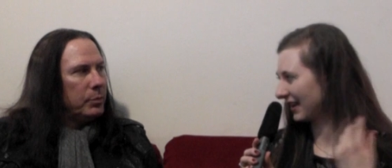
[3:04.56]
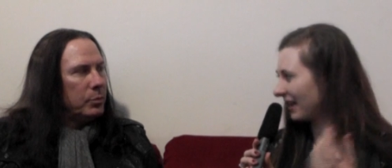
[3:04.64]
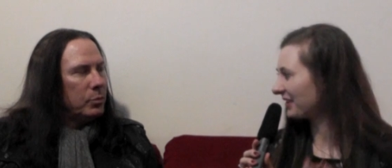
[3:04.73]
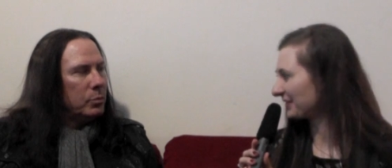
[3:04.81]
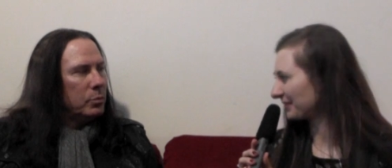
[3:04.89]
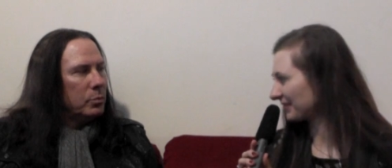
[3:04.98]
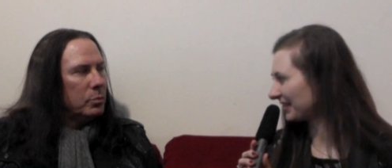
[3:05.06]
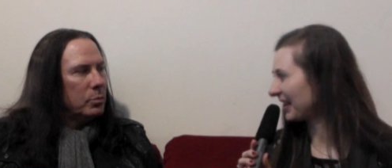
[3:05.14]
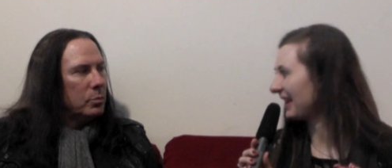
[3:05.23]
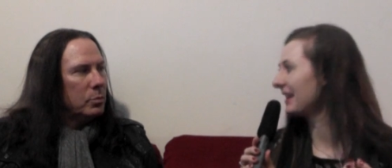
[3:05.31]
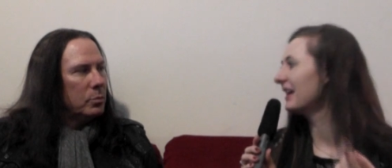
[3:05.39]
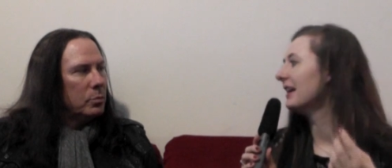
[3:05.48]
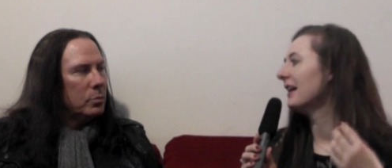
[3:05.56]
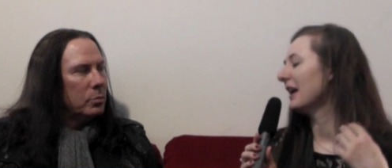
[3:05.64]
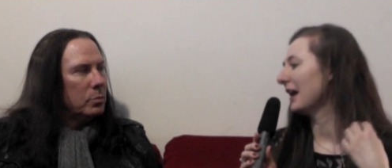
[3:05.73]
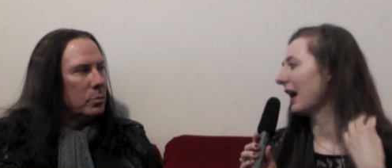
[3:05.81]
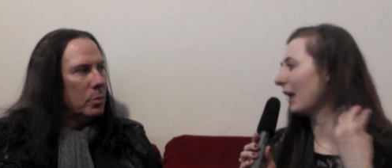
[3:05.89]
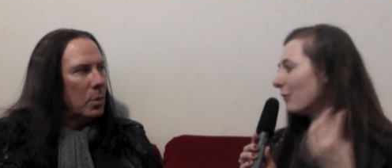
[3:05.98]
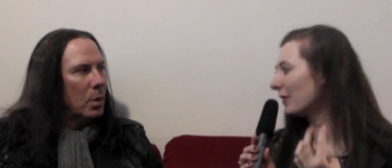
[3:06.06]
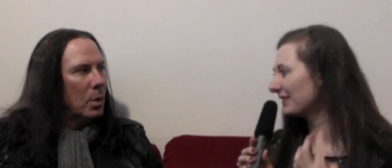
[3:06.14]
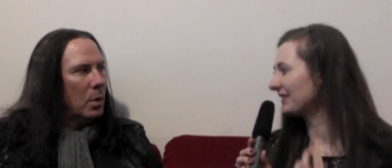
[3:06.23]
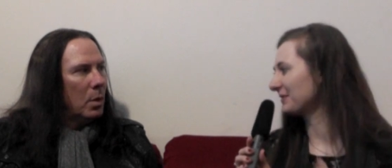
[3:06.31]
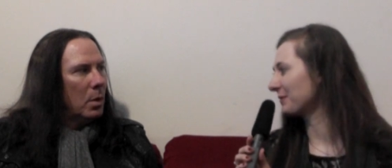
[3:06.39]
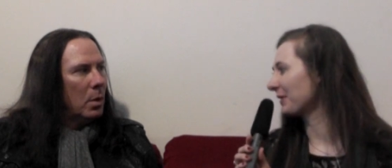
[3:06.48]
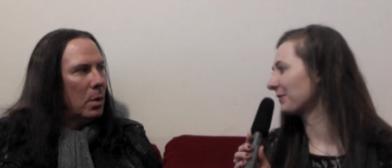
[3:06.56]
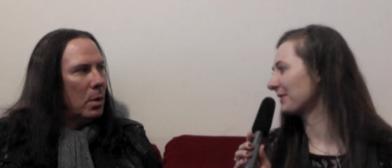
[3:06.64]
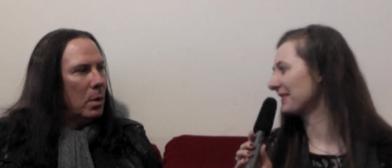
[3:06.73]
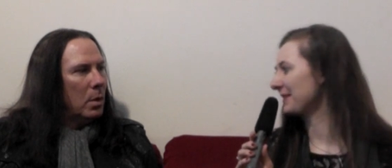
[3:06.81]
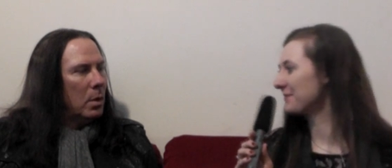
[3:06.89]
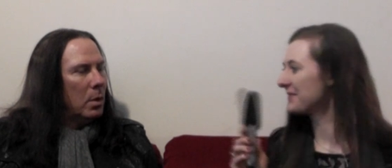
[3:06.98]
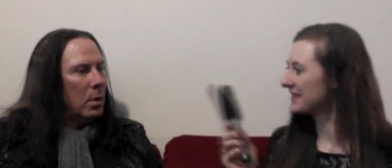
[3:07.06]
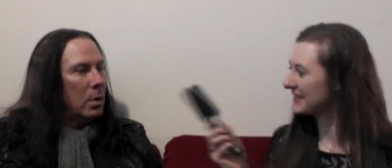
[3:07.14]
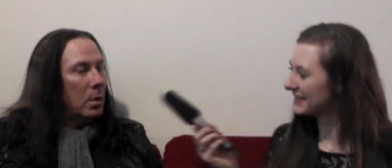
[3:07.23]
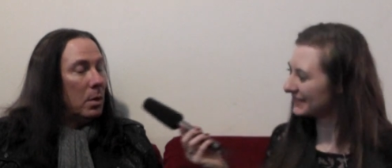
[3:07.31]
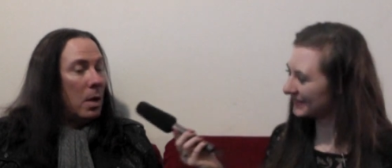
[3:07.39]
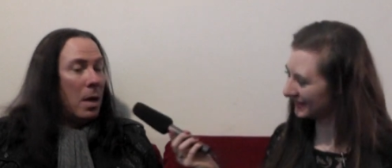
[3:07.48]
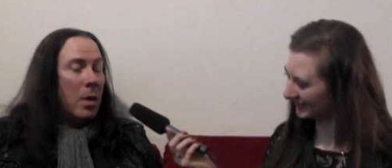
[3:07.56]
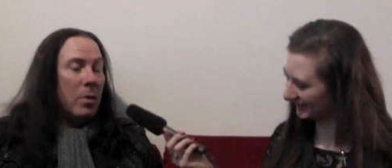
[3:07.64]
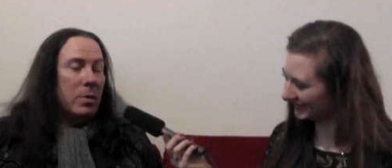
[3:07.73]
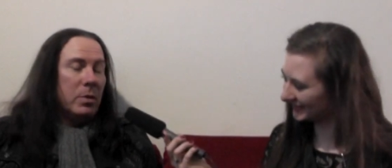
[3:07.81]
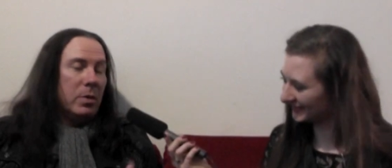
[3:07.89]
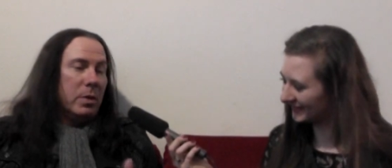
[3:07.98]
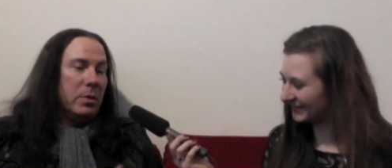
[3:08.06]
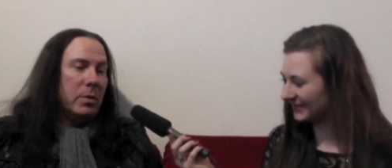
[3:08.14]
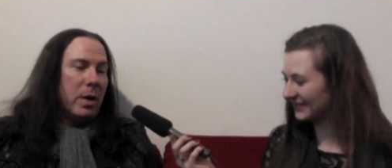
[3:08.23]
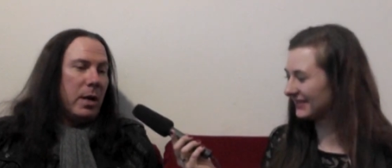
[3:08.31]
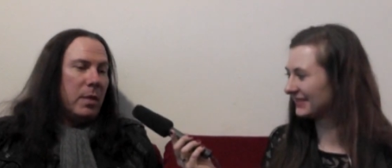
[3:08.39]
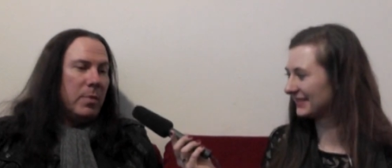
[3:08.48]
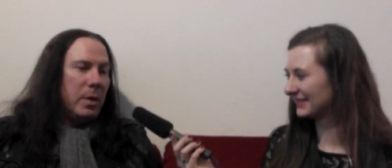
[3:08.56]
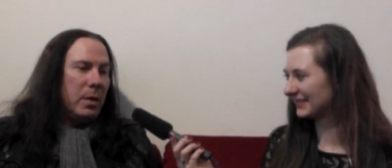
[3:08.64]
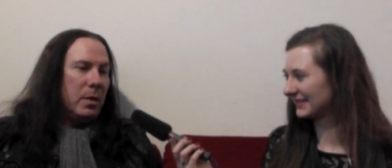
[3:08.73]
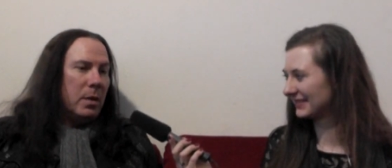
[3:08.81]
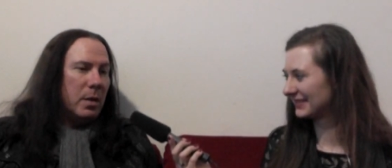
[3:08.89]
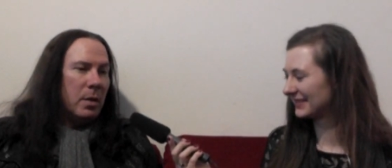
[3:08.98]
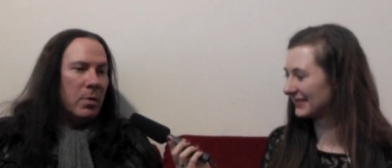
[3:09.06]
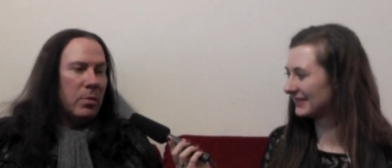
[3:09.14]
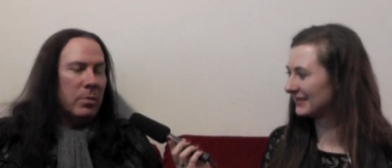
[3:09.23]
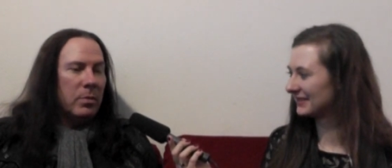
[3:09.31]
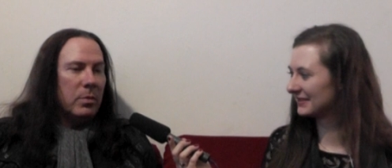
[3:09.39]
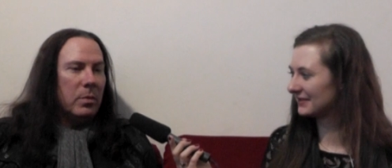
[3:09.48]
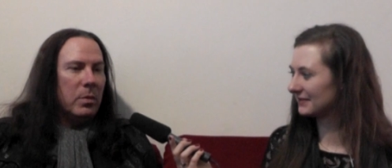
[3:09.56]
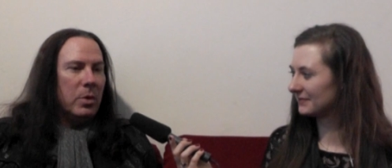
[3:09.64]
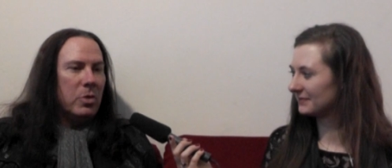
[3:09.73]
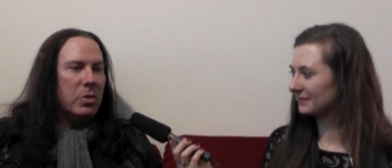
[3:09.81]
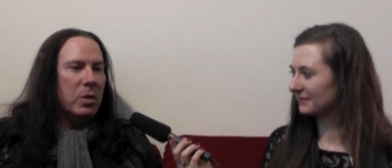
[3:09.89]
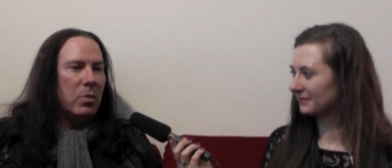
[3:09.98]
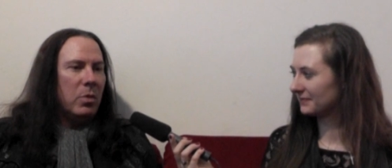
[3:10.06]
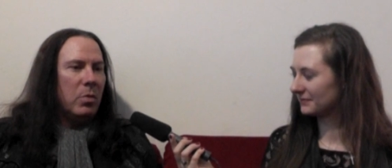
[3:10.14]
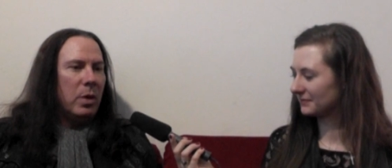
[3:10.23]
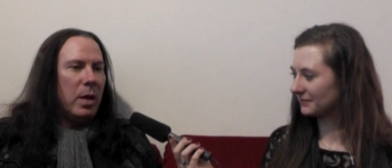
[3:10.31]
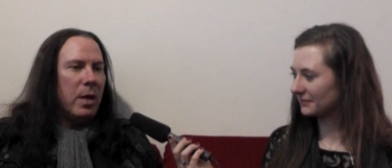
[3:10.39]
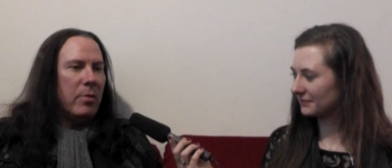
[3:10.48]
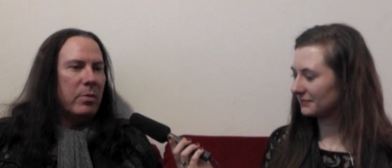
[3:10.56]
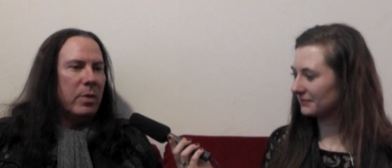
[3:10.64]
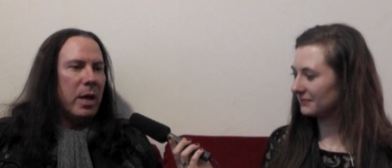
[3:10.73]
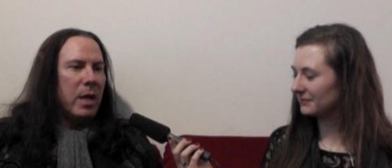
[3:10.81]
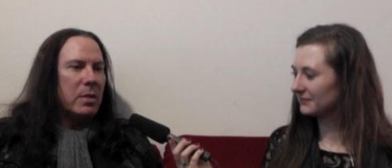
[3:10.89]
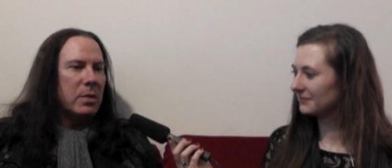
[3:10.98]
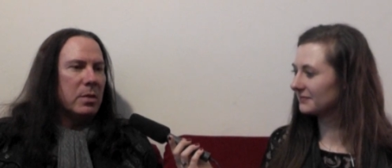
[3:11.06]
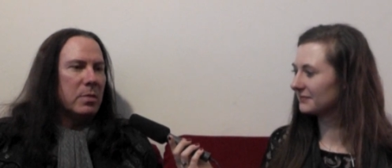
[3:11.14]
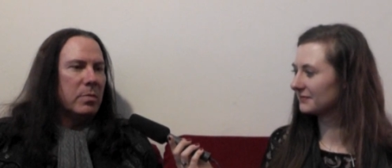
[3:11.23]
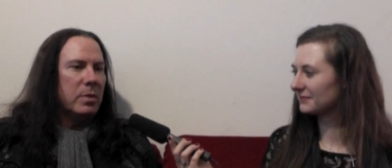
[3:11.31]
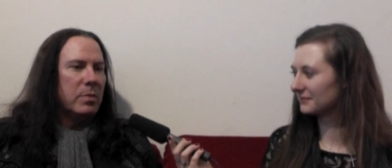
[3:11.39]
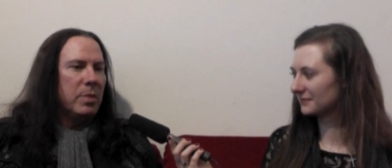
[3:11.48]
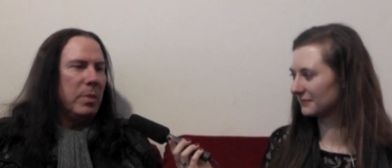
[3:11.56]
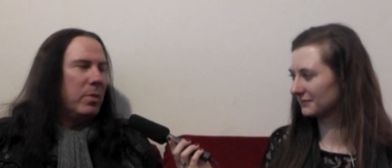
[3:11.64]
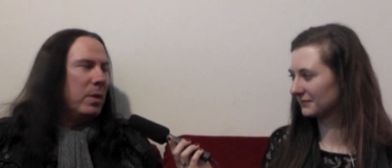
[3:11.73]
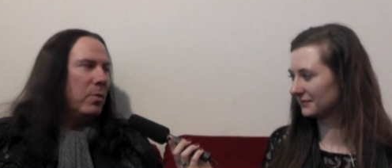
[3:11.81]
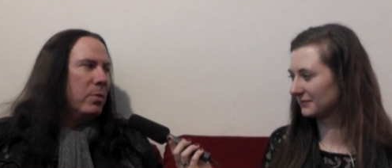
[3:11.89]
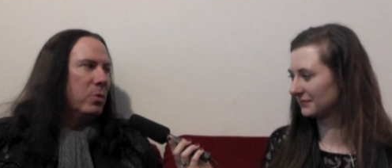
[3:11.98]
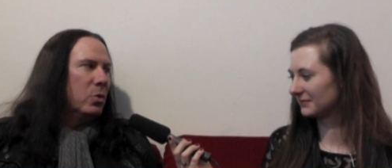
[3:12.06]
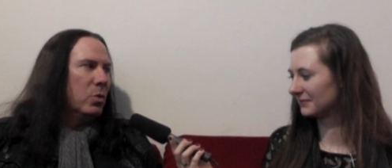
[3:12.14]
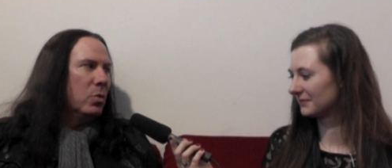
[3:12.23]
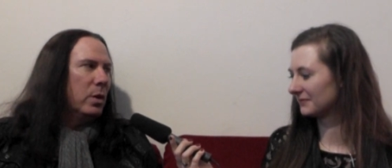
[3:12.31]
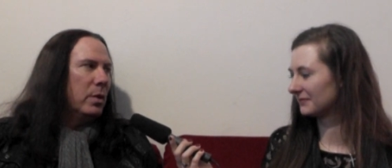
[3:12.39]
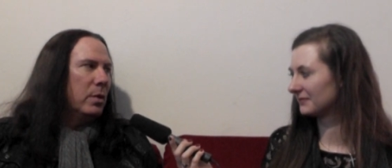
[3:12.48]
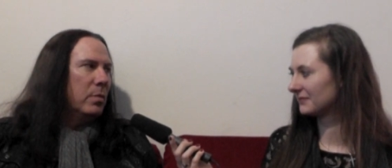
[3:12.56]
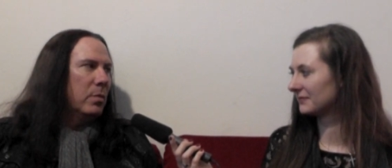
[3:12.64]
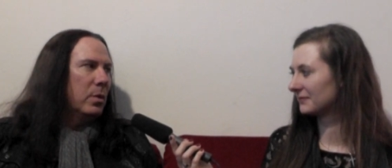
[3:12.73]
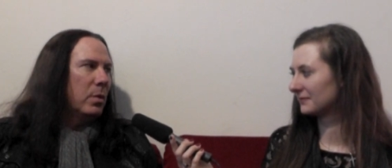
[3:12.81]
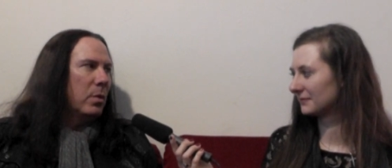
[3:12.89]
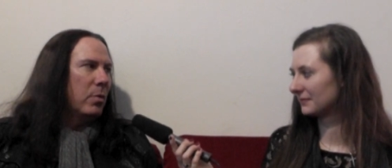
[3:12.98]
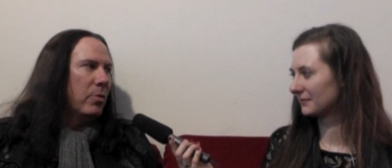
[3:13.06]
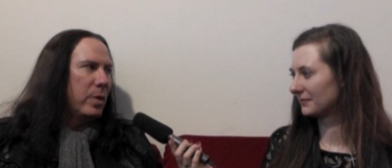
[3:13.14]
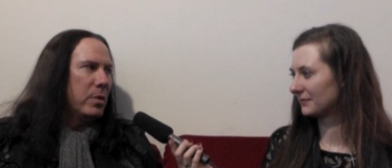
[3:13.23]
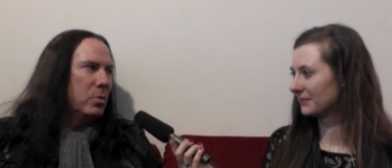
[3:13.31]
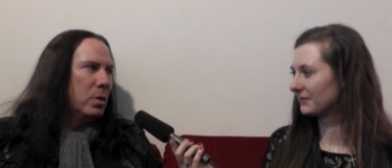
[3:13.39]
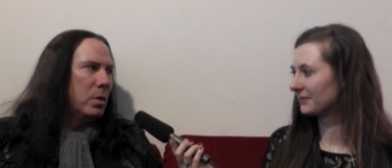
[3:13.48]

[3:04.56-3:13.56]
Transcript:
Speaker 1: Charlotte of Delain. How was it to work with them?
Speaker 2: Oh, it's great. I mean, usually when we have guests, it's people that we've toured with and we're friends